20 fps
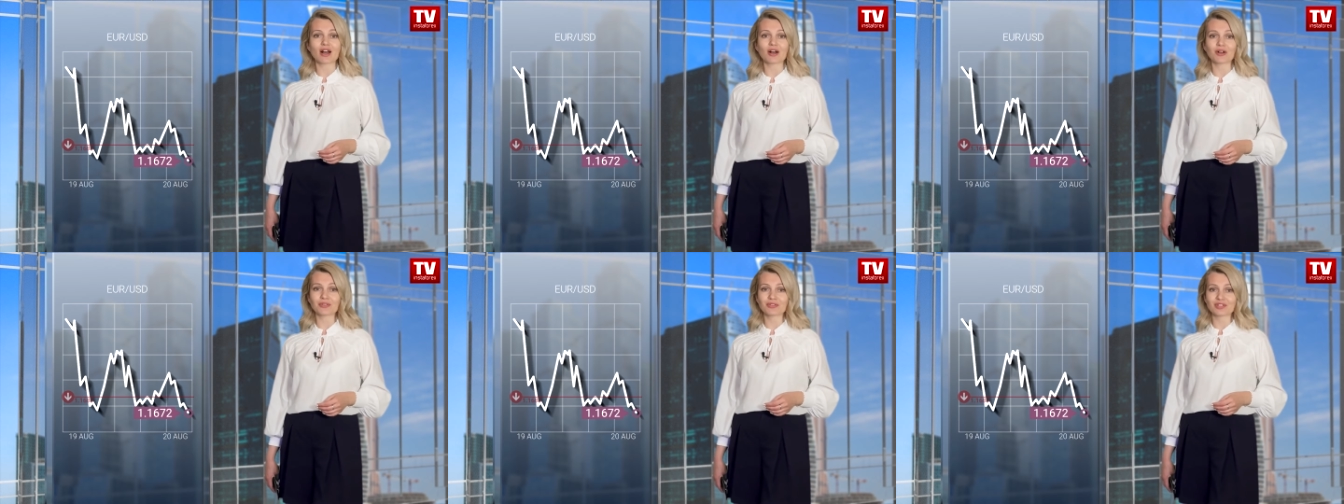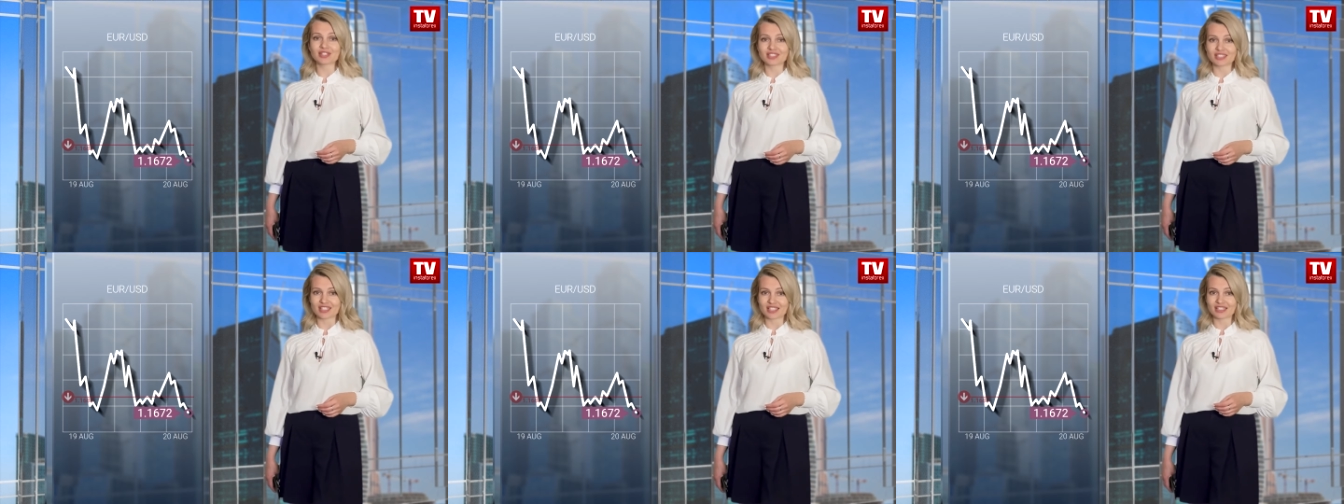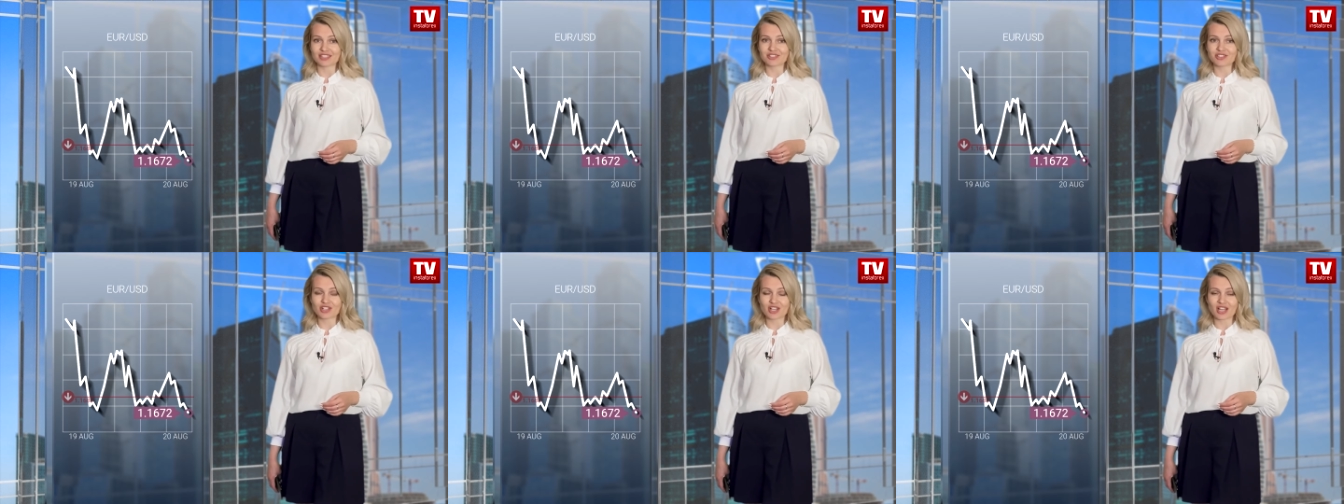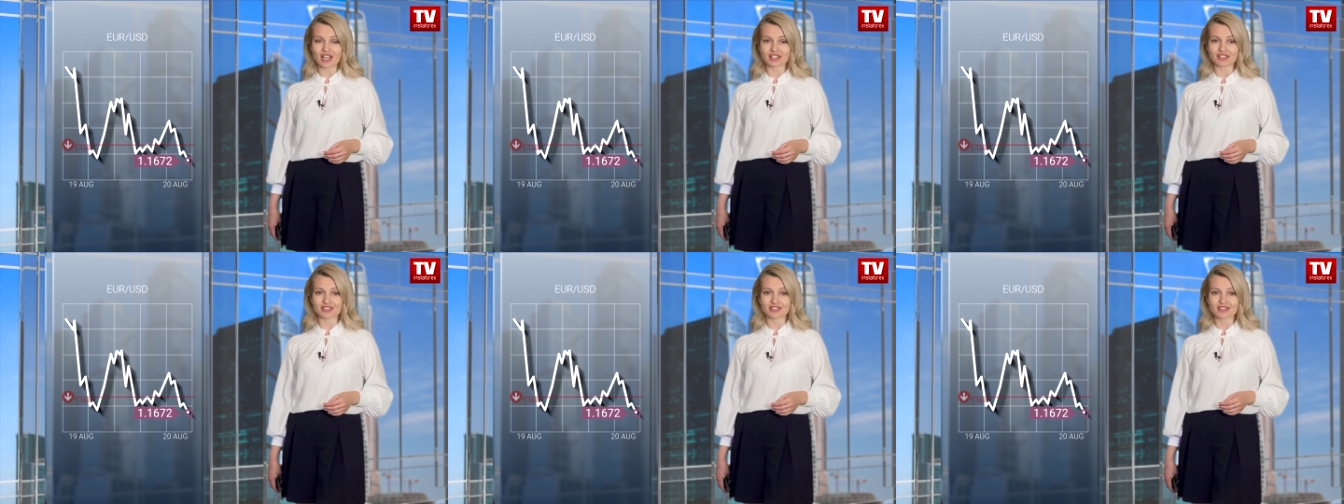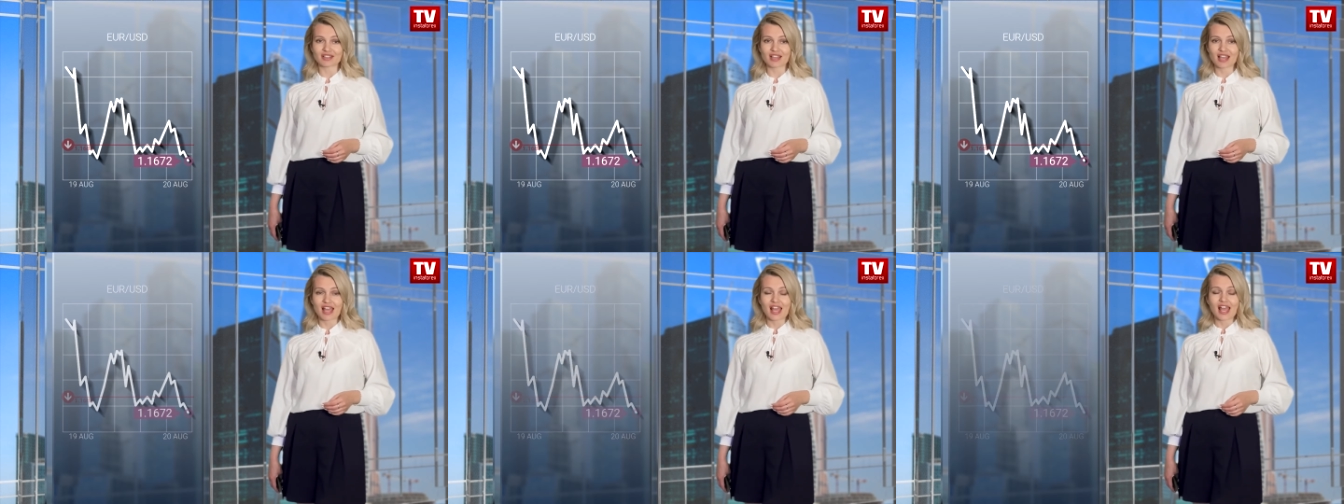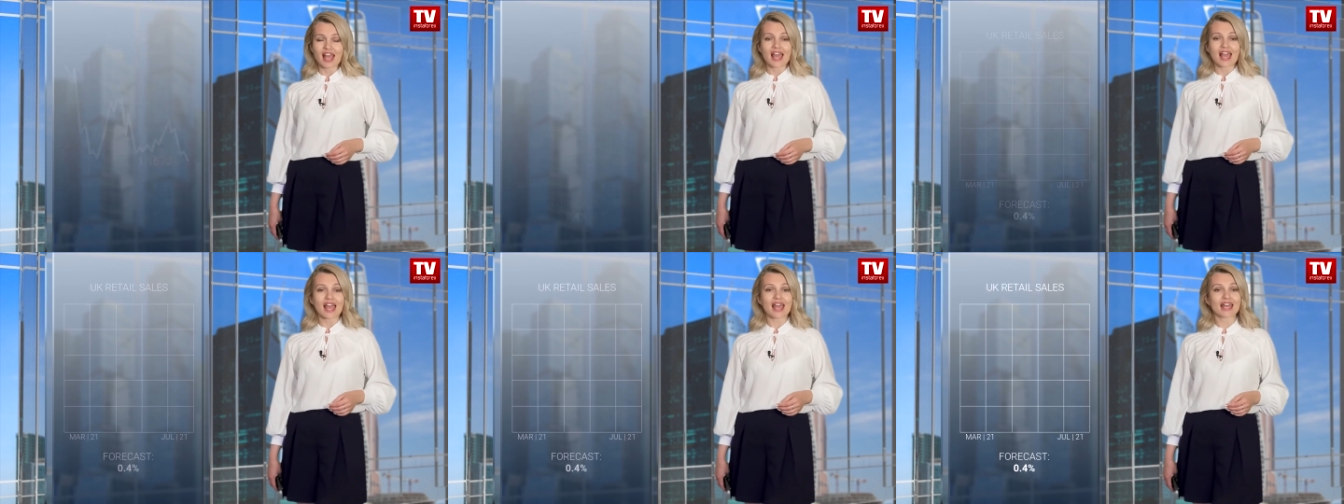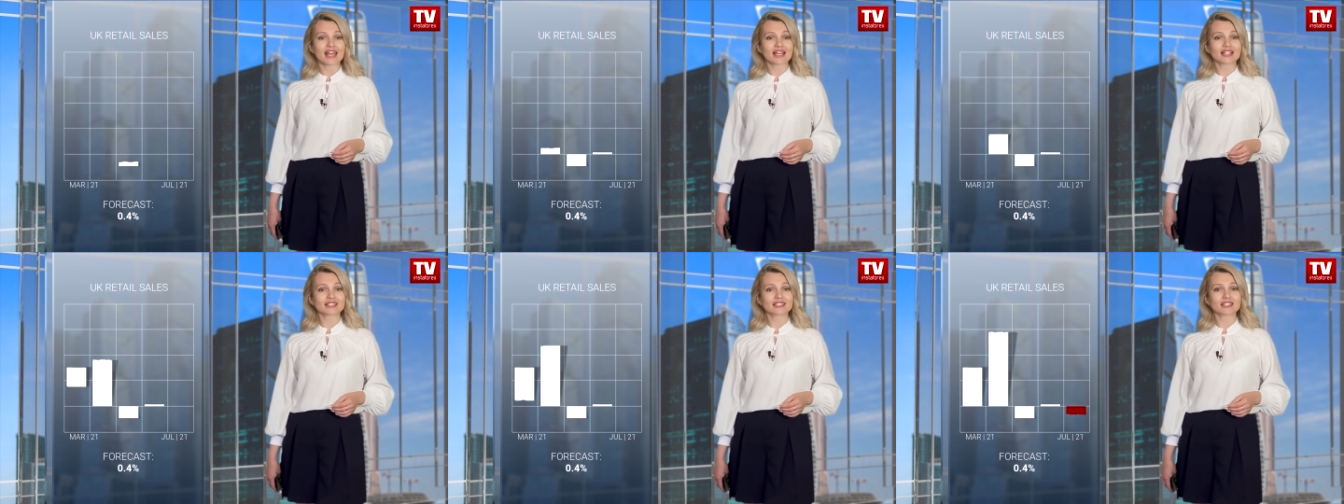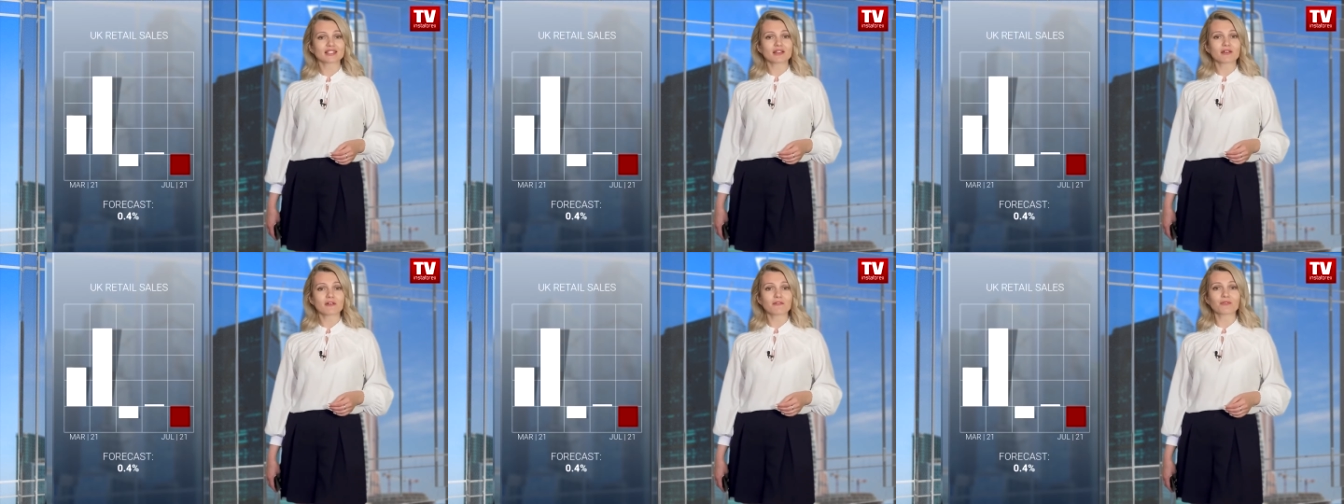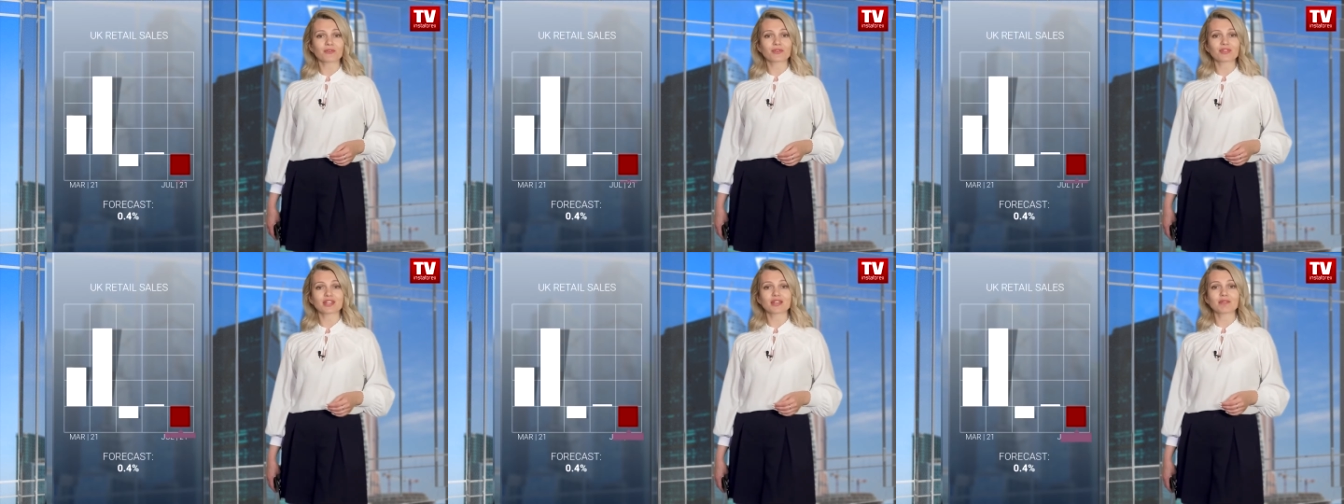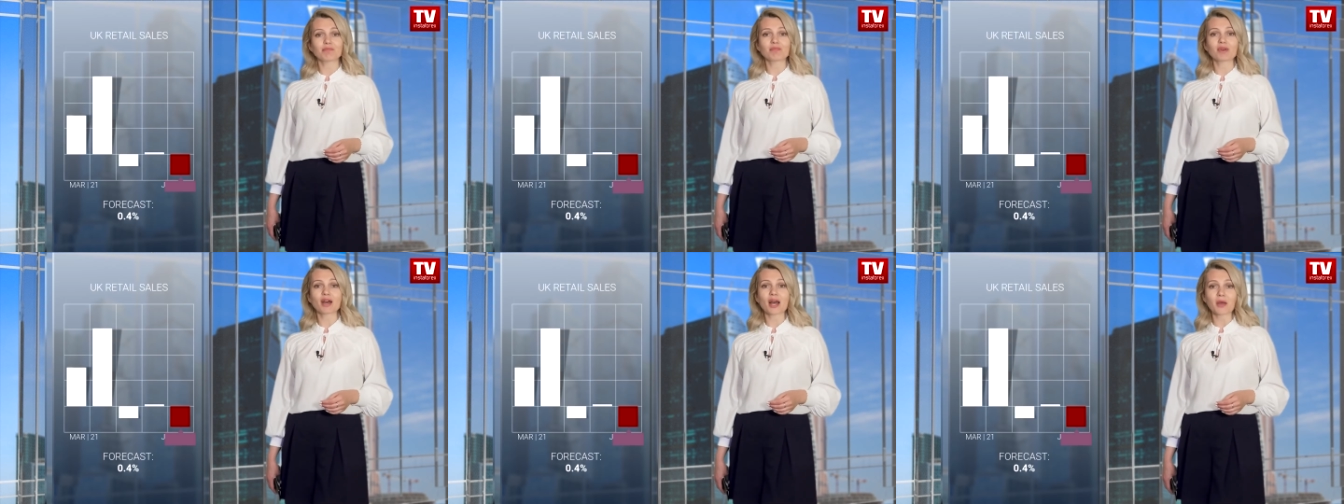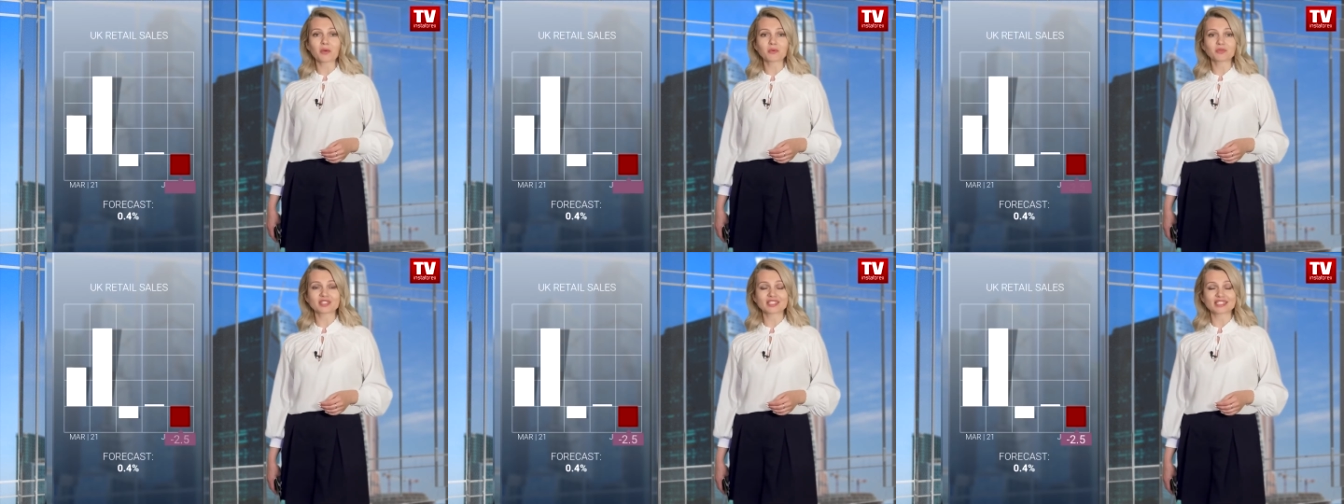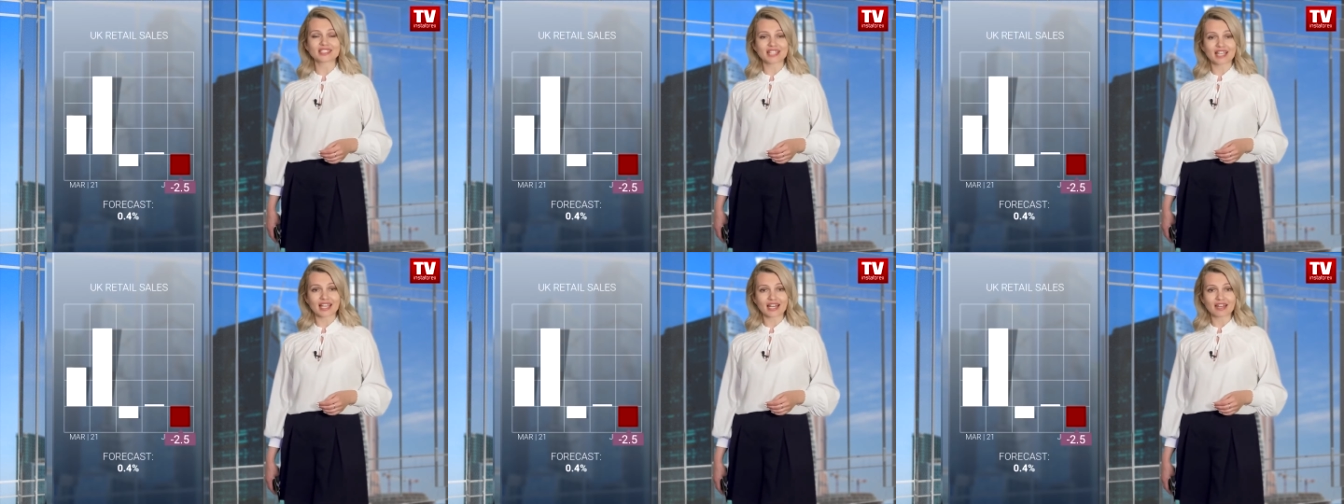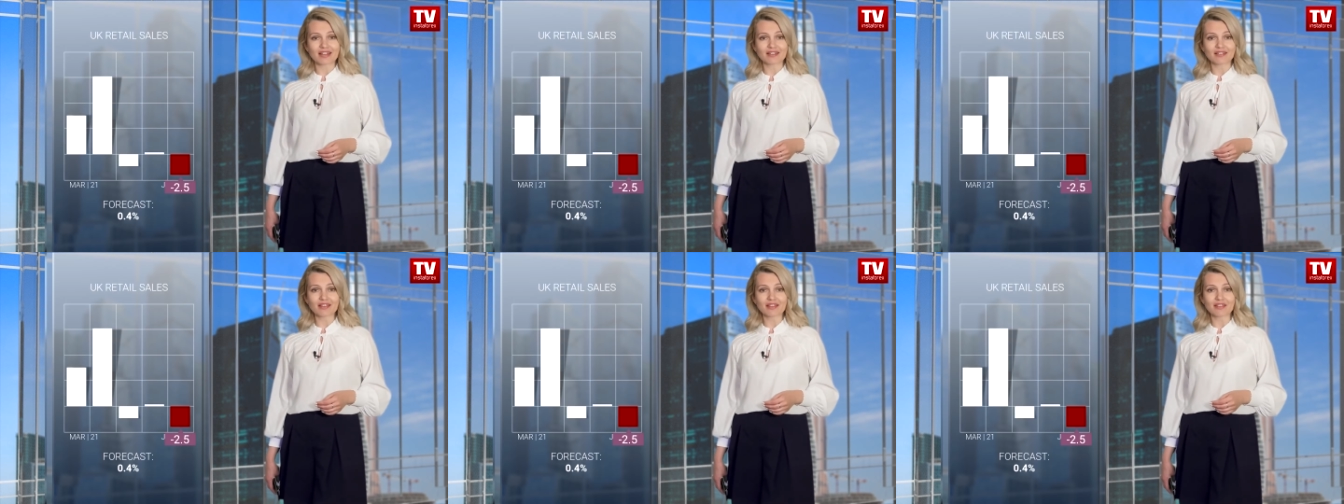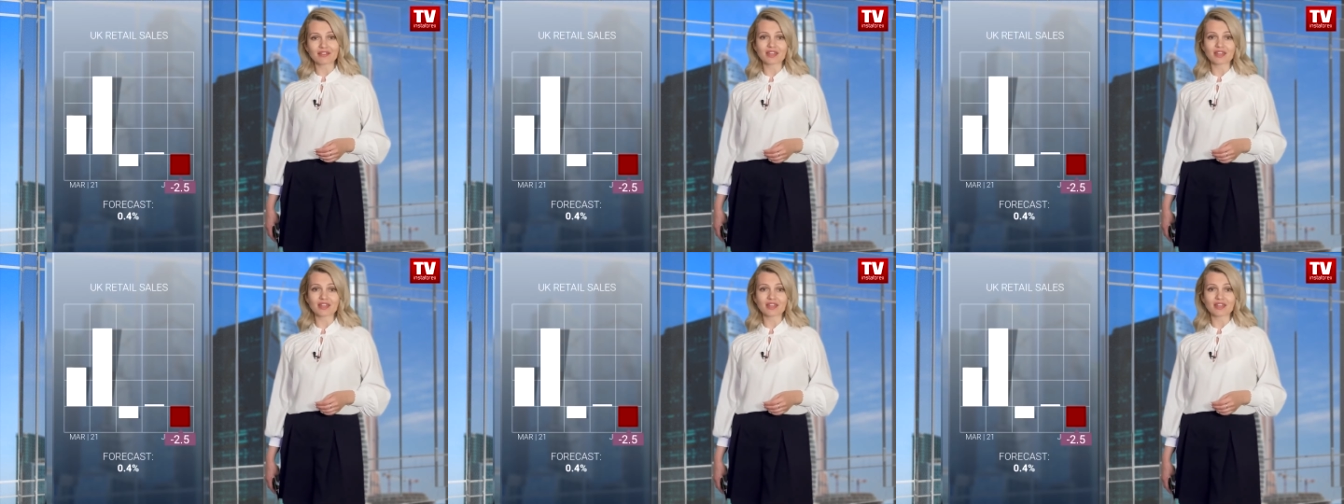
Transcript: on the daily chart as for the pound sterling,